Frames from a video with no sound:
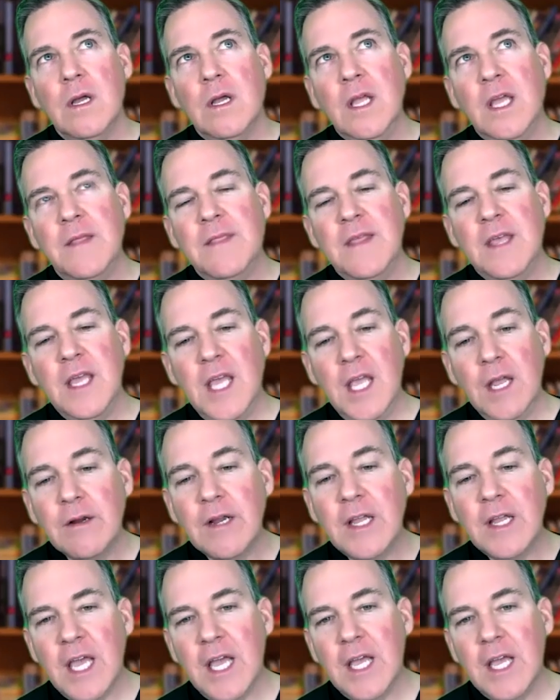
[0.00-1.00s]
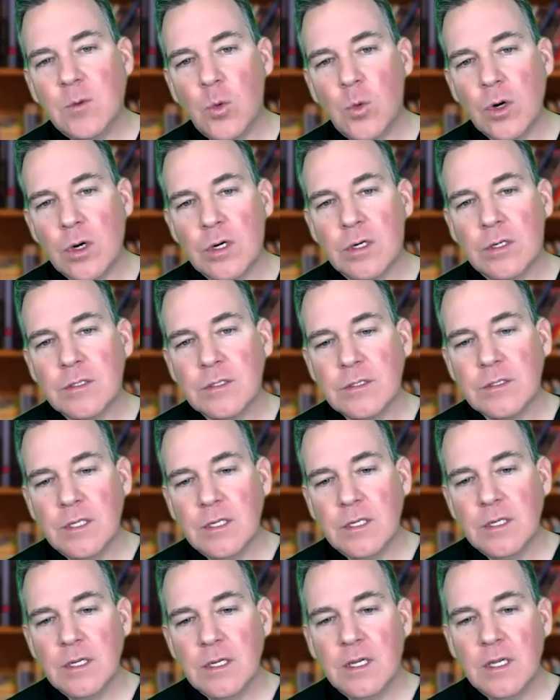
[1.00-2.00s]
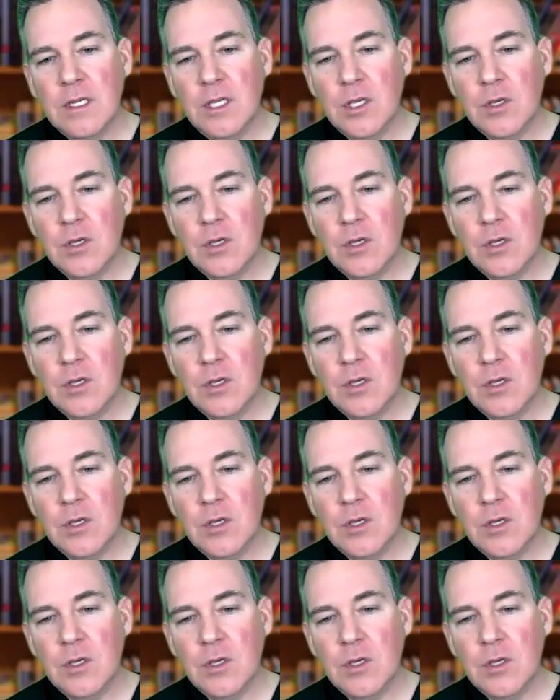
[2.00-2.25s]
in the hearing aid world, mm-hmm.